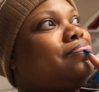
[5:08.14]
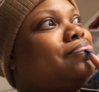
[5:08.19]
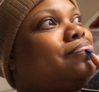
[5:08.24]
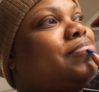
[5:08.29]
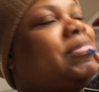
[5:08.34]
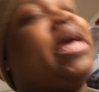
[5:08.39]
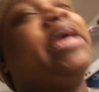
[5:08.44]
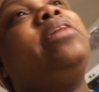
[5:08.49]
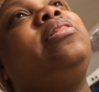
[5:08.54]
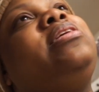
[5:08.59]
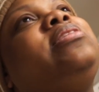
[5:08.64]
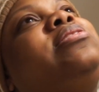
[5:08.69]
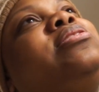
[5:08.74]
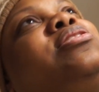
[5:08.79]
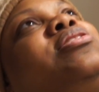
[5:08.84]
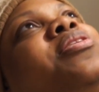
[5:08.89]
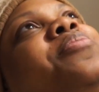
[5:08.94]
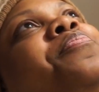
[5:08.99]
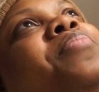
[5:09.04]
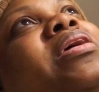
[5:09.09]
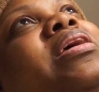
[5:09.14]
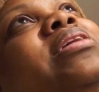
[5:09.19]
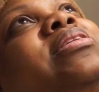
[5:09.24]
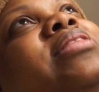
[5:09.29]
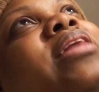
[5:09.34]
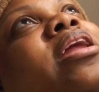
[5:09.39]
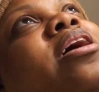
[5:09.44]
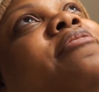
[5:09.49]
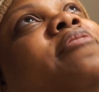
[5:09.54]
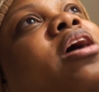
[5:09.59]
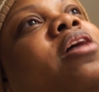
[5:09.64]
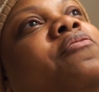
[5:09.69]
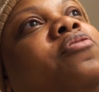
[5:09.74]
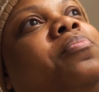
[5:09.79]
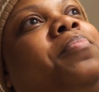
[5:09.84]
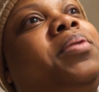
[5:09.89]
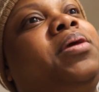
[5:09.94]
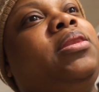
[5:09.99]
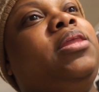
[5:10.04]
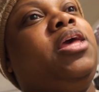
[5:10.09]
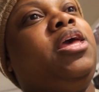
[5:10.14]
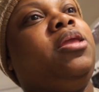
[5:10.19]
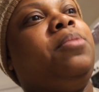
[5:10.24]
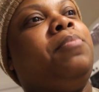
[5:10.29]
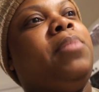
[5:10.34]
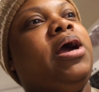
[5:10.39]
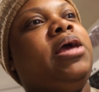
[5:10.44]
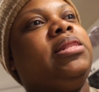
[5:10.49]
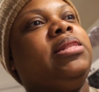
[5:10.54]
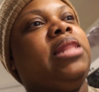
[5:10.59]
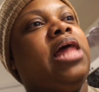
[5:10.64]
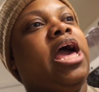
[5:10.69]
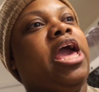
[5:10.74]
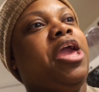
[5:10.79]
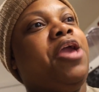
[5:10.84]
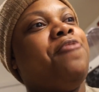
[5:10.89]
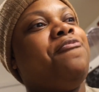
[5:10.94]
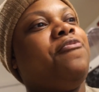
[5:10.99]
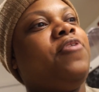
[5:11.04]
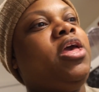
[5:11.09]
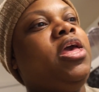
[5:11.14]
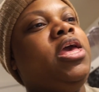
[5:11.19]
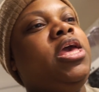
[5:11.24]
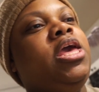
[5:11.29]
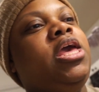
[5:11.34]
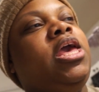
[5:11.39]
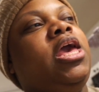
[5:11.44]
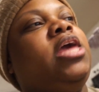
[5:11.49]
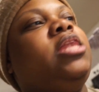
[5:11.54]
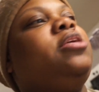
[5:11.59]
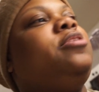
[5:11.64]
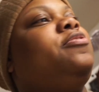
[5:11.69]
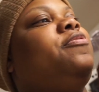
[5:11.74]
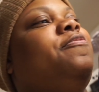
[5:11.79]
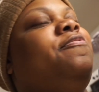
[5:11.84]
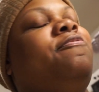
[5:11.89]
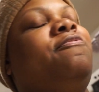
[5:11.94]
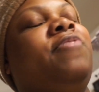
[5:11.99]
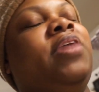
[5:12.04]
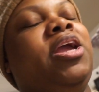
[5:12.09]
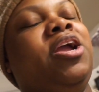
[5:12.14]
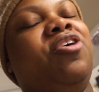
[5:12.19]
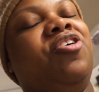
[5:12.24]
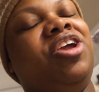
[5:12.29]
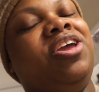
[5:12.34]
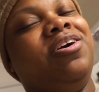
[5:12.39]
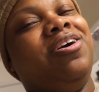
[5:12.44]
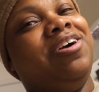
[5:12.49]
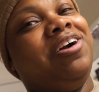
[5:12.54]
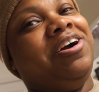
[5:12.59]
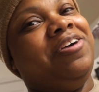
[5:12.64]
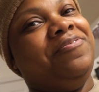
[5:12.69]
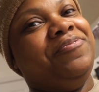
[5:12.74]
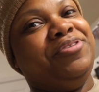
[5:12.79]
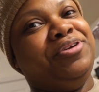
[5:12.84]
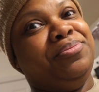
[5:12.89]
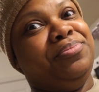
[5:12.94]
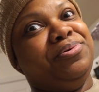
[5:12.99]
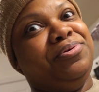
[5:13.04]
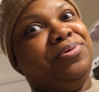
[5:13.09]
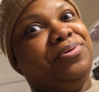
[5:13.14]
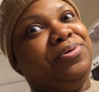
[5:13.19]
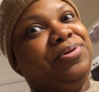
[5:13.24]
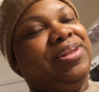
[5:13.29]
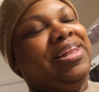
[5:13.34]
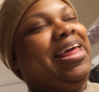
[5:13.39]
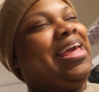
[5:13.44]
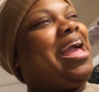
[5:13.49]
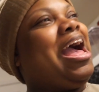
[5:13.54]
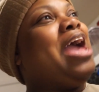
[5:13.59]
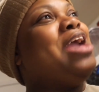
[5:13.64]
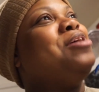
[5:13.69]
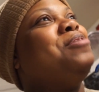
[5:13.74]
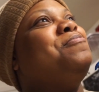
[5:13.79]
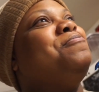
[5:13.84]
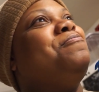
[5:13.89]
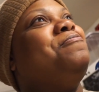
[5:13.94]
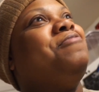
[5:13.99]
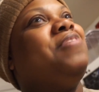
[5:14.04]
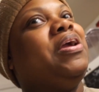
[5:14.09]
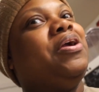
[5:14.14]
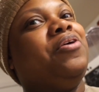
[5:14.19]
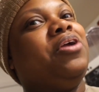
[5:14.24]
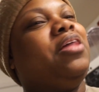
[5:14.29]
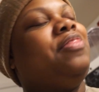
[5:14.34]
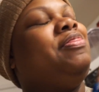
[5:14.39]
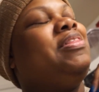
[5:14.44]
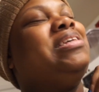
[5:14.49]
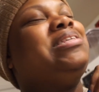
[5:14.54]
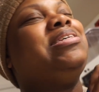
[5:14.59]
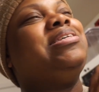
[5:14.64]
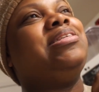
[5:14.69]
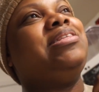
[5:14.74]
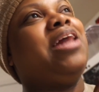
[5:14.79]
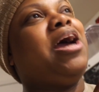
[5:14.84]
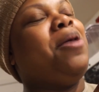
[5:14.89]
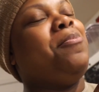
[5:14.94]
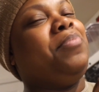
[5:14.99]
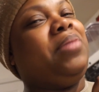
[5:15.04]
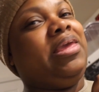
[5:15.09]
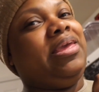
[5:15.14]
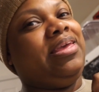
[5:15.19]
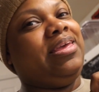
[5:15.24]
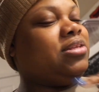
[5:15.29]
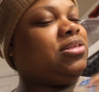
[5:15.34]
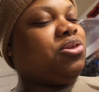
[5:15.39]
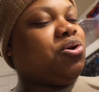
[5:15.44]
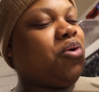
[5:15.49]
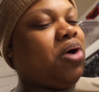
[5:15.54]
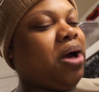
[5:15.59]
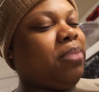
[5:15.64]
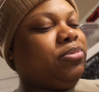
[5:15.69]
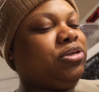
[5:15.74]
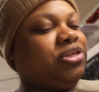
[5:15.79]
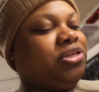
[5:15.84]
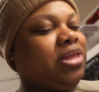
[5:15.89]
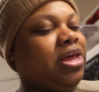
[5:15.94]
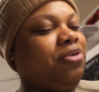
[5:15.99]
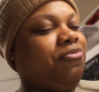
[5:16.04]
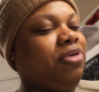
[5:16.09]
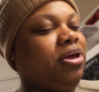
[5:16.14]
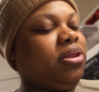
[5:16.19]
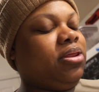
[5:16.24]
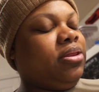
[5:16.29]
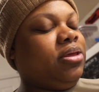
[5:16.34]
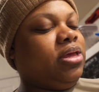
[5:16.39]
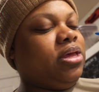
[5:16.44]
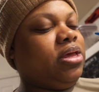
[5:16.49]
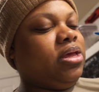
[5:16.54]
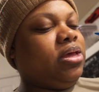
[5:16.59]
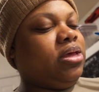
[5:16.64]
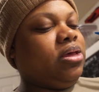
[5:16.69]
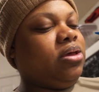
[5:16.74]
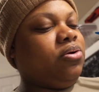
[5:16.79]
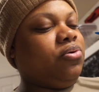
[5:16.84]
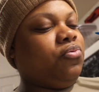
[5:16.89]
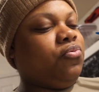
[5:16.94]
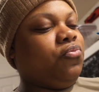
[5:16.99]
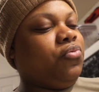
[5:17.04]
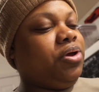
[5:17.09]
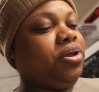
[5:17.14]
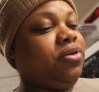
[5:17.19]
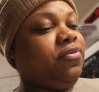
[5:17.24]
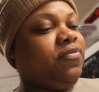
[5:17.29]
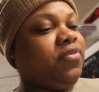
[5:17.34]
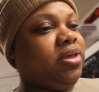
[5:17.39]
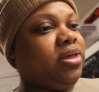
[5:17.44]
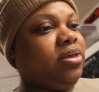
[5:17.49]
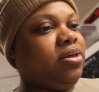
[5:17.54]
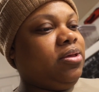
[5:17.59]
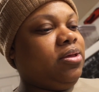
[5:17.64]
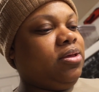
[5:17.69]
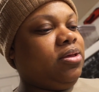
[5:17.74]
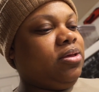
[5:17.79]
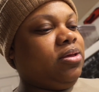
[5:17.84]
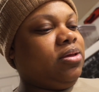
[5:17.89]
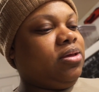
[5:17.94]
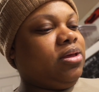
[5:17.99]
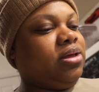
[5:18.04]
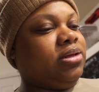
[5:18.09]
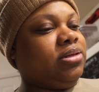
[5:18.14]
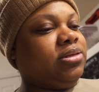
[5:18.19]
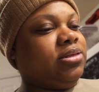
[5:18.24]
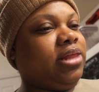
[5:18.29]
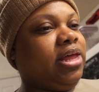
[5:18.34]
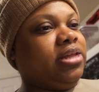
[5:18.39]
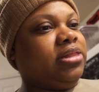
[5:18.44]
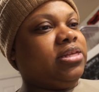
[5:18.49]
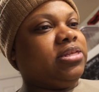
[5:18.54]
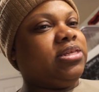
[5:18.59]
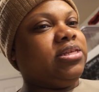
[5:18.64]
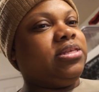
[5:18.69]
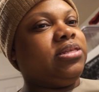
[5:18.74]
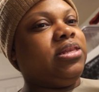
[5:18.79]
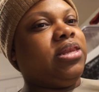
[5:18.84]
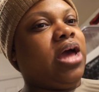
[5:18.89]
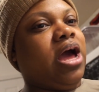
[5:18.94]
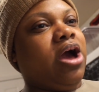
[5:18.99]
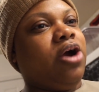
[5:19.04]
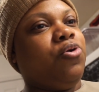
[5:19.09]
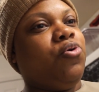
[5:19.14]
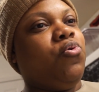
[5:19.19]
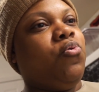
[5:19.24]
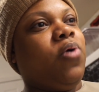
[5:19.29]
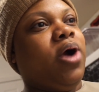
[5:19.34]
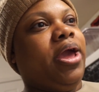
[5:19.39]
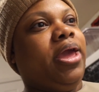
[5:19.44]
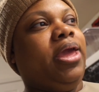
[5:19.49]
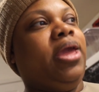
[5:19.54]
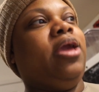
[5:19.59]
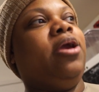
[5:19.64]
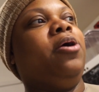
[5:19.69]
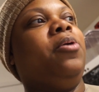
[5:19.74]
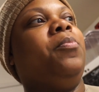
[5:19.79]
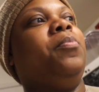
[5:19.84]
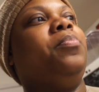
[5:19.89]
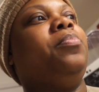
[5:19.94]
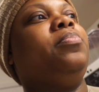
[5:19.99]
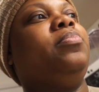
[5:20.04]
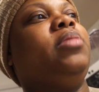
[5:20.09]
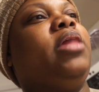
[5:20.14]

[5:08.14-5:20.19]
Like, this is the biggest that I've ever been in my life, and it's very uncomfortable. Like, I am very, this is not me. So I'm just like ready to get rid of it, because like, this is not who I am.